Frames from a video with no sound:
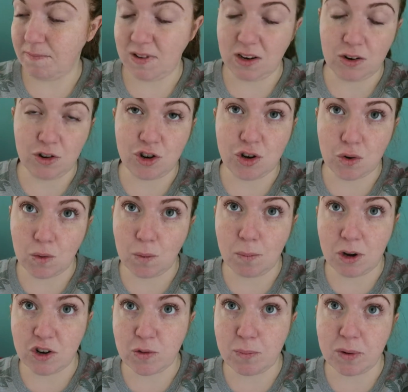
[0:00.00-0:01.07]
didn't show
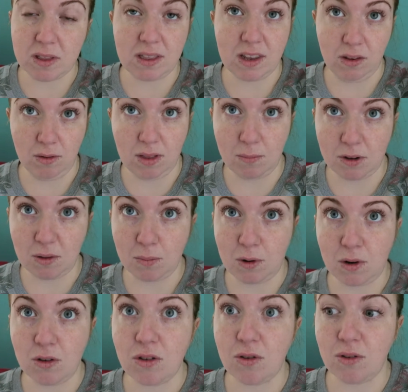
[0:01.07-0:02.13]
much, but they knew there was
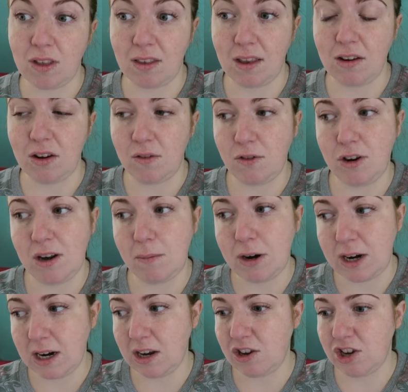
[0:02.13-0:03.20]
more, so they sent her for an
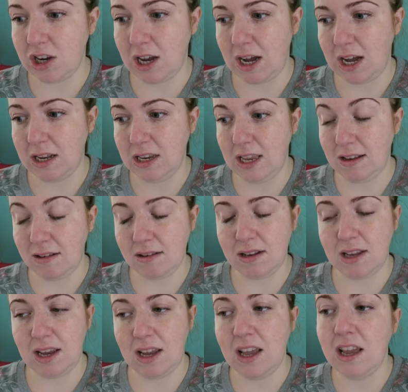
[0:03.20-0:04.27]
MRI she had
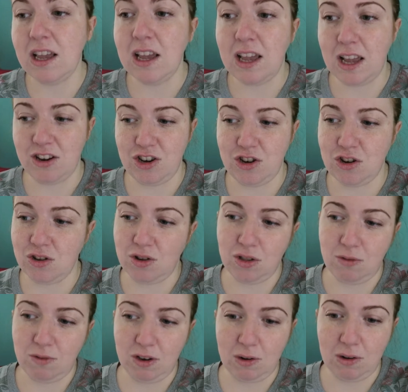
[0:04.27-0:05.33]
yesterday, and she just
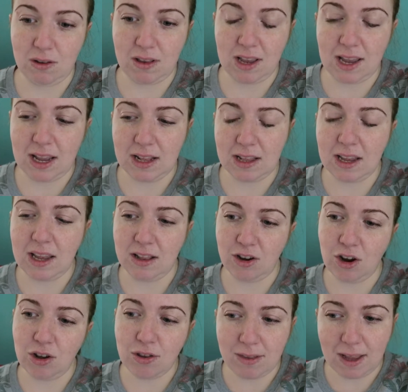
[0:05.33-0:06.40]
got the results, and it
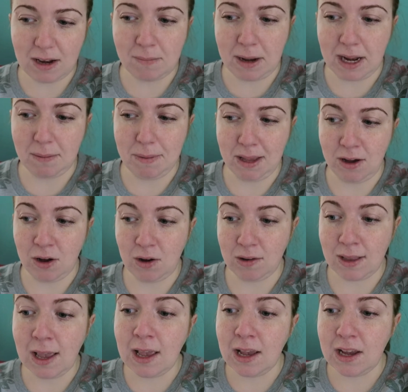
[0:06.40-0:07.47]
hurts that bad
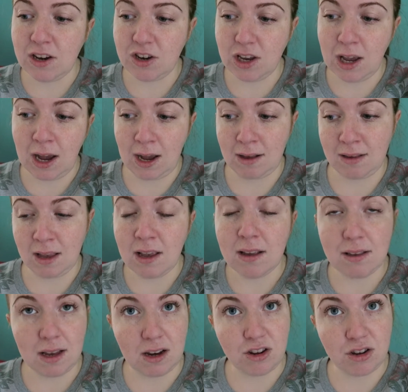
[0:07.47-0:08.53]
because she has
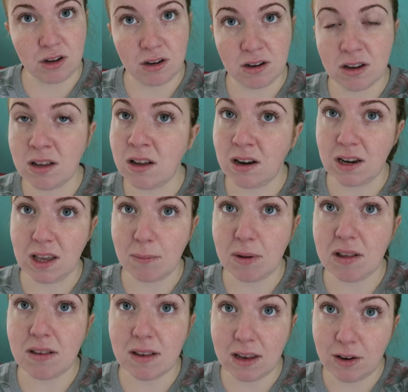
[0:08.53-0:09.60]
sectioned her
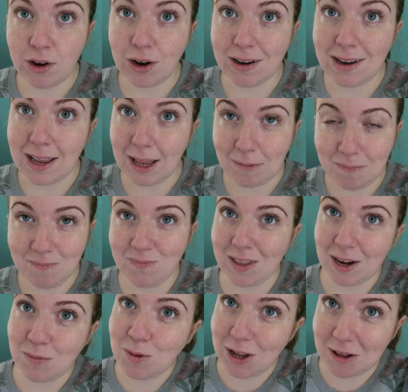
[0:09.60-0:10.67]
ligaments in her knee.
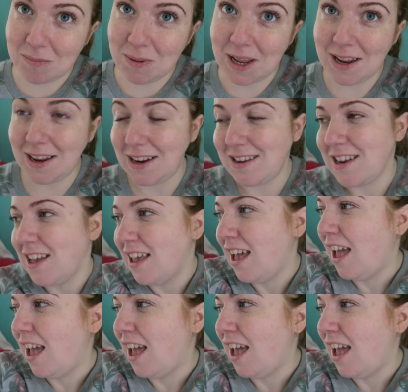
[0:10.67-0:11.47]
That would explain it.